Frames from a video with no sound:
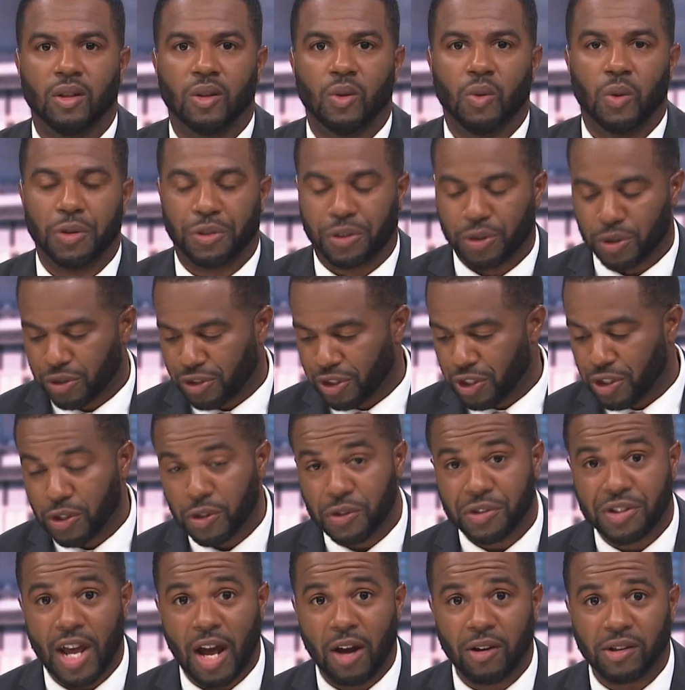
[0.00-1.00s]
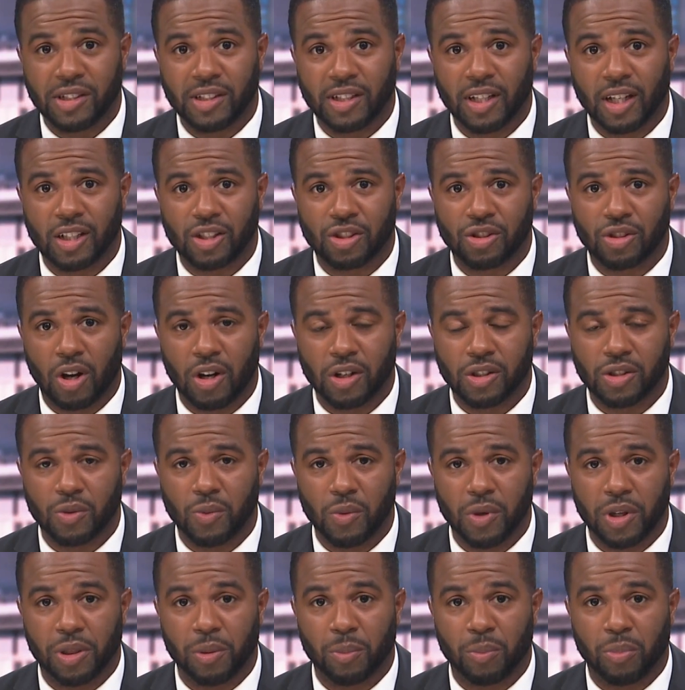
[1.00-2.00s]
Well, thirteen News Now at six starts
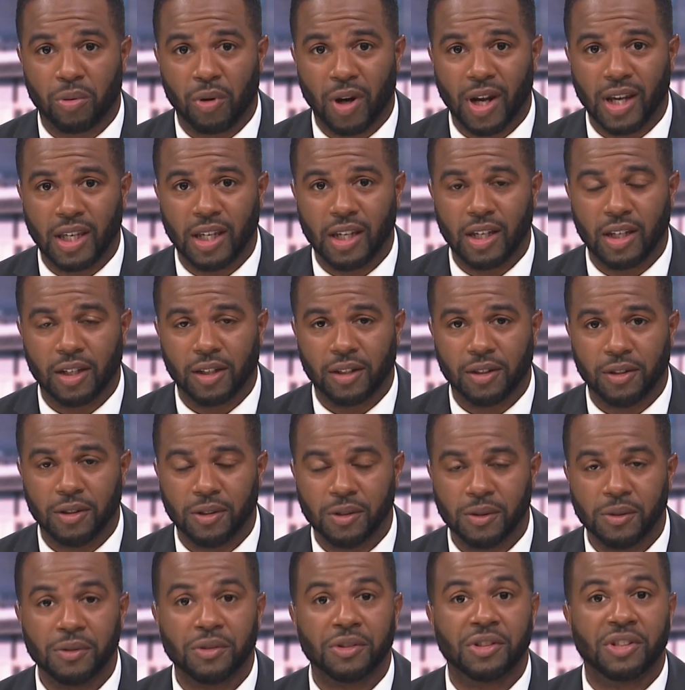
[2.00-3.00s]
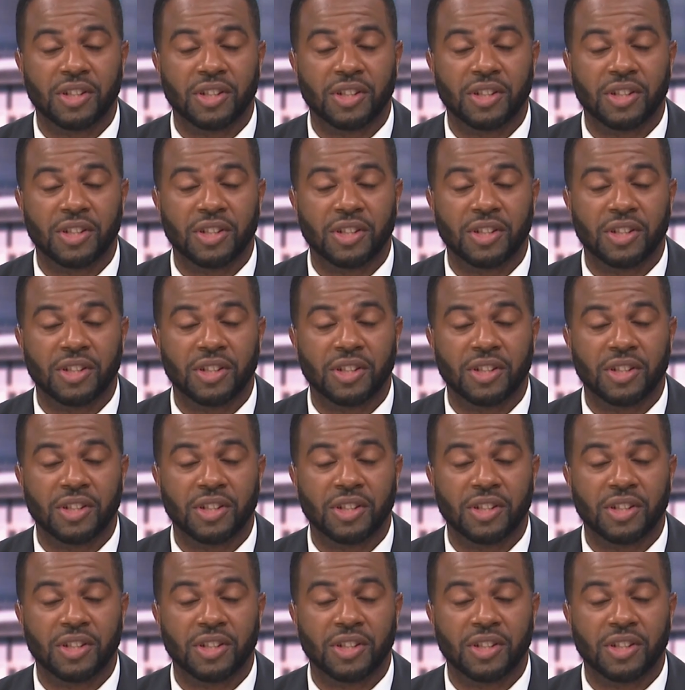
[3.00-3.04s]
with breaking news.